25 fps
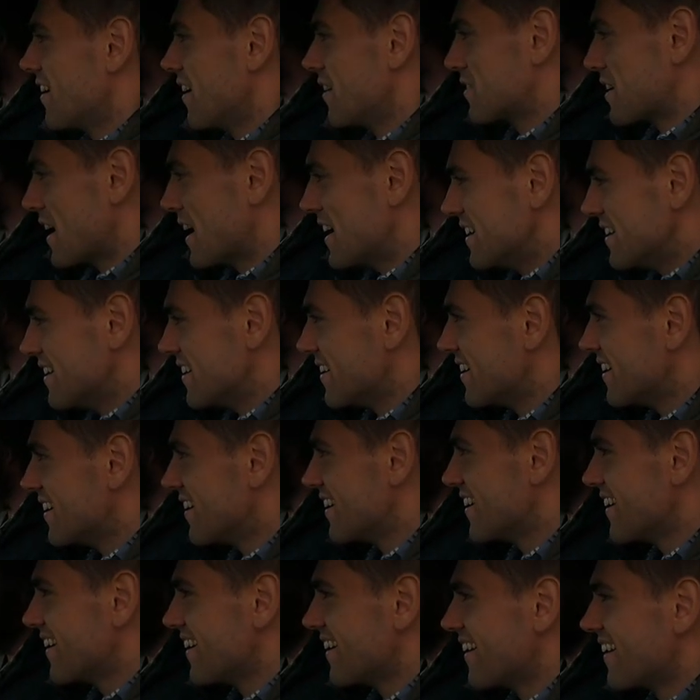Okay. It's
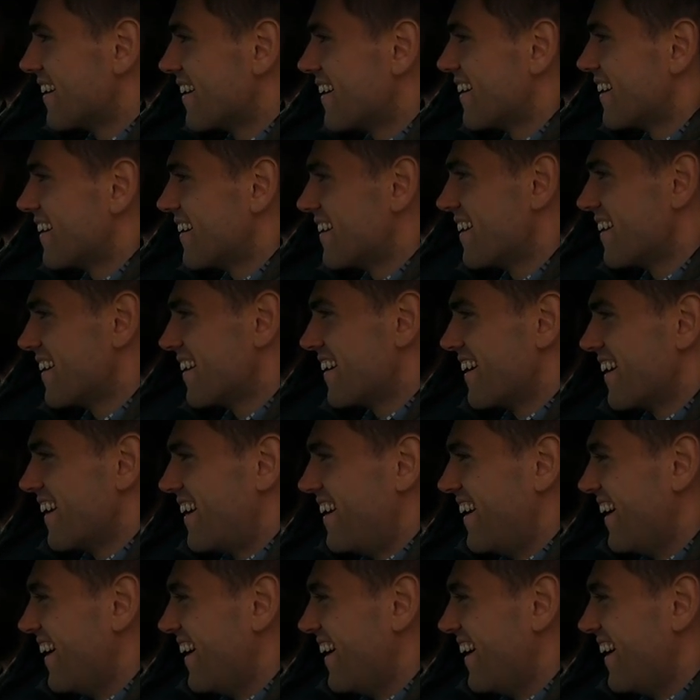not supposed to be.